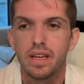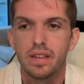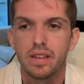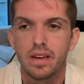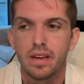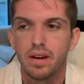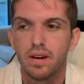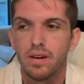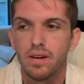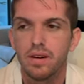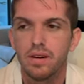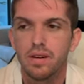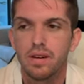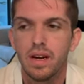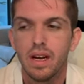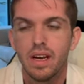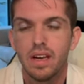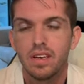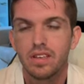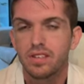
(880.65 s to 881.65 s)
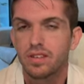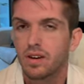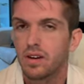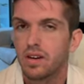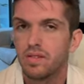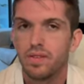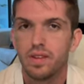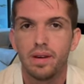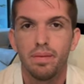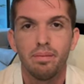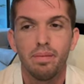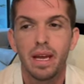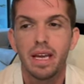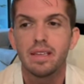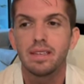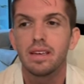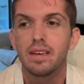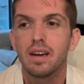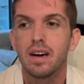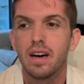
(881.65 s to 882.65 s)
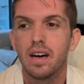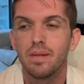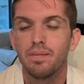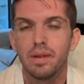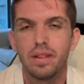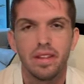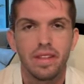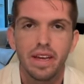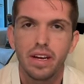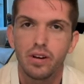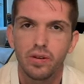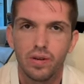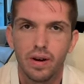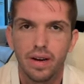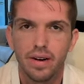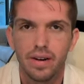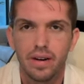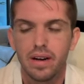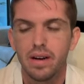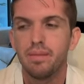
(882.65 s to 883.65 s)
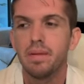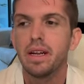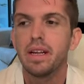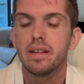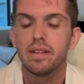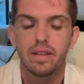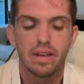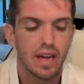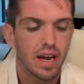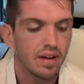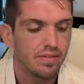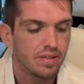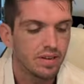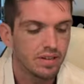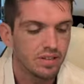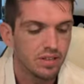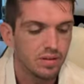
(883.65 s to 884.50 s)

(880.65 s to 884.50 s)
and they all start off with amazing hype, and then they crater immediately after.